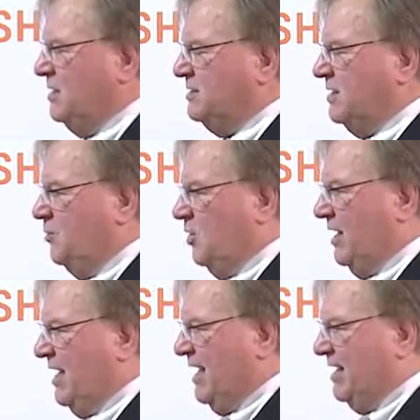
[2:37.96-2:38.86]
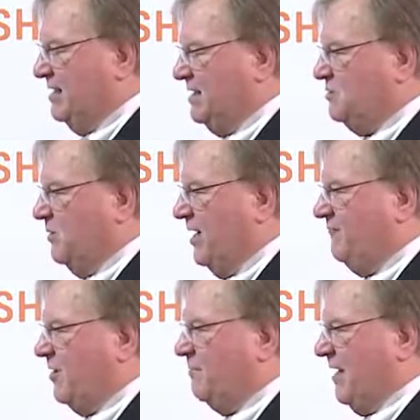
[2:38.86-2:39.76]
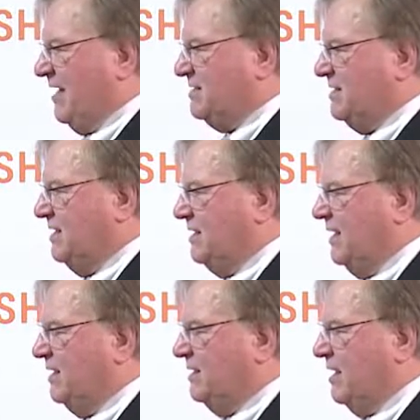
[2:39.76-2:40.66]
some will get added as we have capacity and